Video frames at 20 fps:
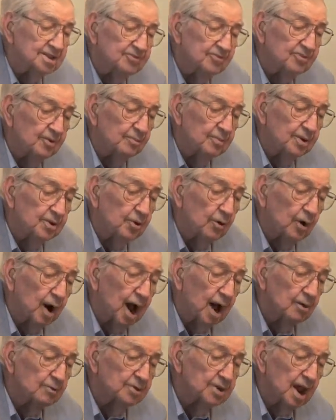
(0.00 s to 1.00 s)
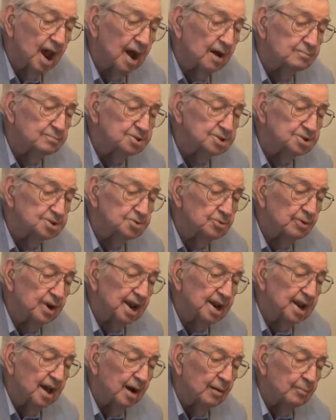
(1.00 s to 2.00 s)
That's from the ground up,
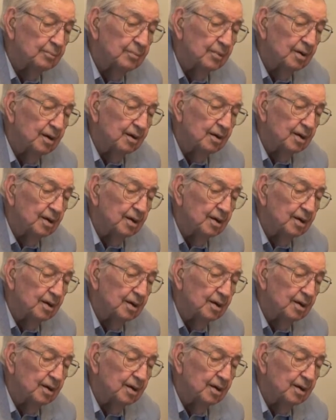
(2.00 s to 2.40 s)
straight up,